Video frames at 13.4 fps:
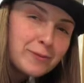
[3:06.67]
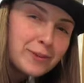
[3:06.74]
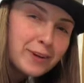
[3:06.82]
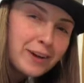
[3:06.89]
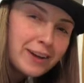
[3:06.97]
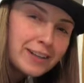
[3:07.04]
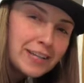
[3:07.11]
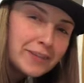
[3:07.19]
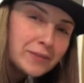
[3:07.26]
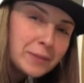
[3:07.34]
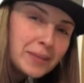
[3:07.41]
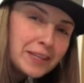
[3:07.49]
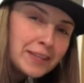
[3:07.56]
for uh,
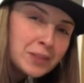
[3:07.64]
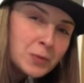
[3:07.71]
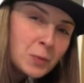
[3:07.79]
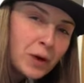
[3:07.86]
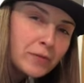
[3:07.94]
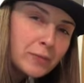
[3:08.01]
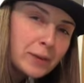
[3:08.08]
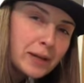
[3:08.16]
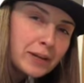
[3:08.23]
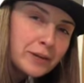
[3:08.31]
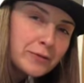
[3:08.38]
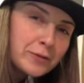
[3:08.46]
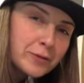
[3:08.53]
giving me this waffle
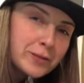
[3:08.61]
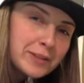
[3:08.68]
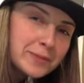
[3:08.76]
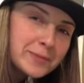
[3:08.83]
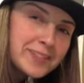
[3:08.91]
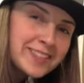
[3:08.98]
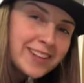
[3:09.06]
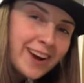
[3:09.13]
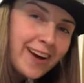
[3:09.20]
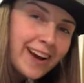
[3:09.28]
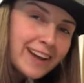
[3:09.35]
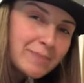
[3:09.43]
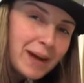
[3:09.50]
maker for Christmas.
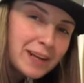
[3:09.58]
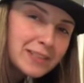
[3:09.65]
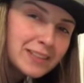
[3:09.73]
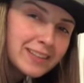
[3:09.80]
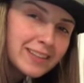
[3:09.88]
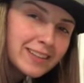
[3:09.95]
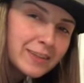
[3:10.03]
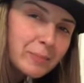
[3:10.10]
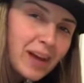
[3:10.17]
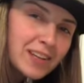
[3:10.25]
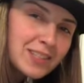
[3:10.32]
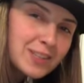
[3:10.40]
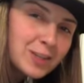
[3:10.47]
All right, back to
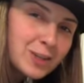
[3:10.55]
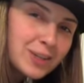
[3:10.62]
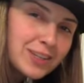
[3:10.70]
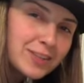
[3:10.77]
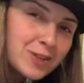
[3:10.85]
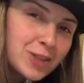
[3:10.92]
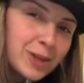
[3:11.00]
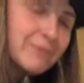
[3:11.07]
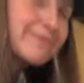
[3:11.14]
back to the cooking show.